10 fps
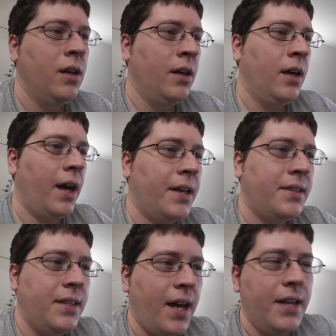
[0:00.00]
I guess
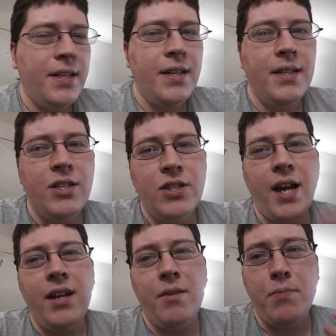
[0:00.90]
the idea and just
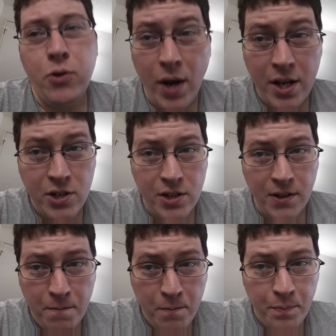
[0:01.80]
kind of the
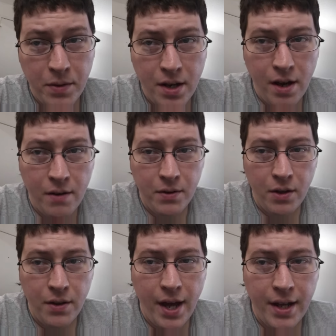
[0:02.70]
progression of all
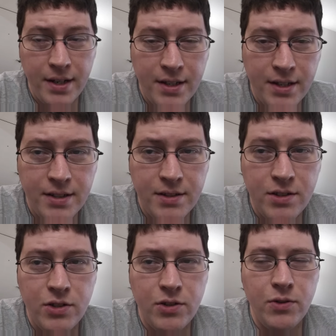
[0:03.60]
that is
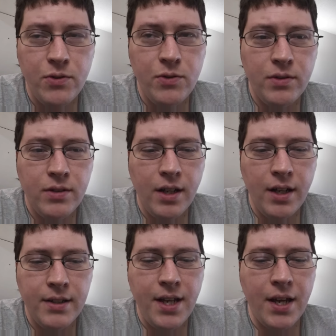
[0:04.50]
to
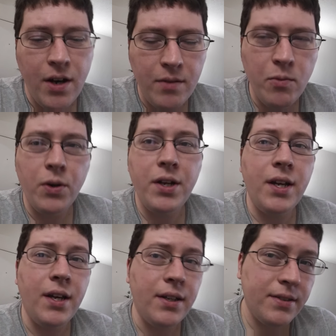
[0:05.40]
take on more
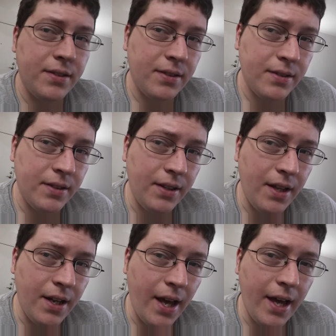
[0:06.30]
gigs. And
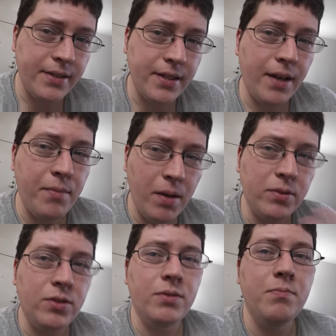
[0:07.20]
then as I'm able
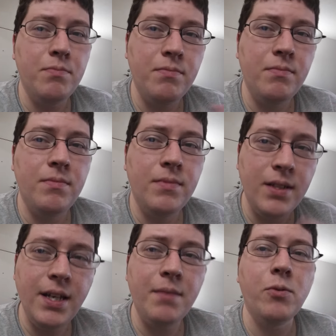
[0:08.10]
to
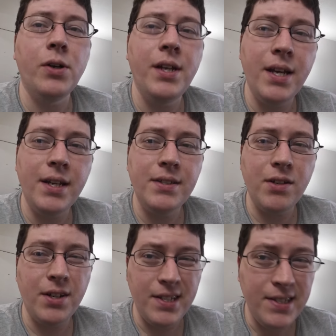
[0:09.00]
get more gigs
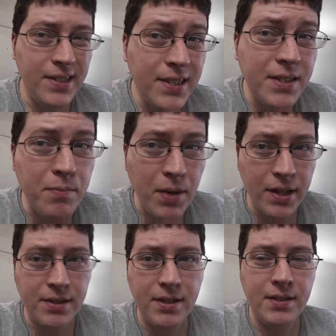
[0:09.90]
on a consistent
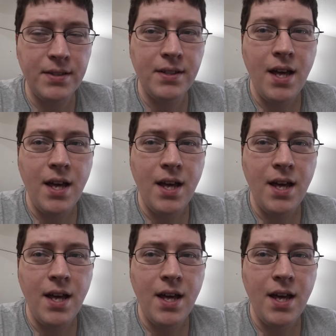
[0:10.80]
basis,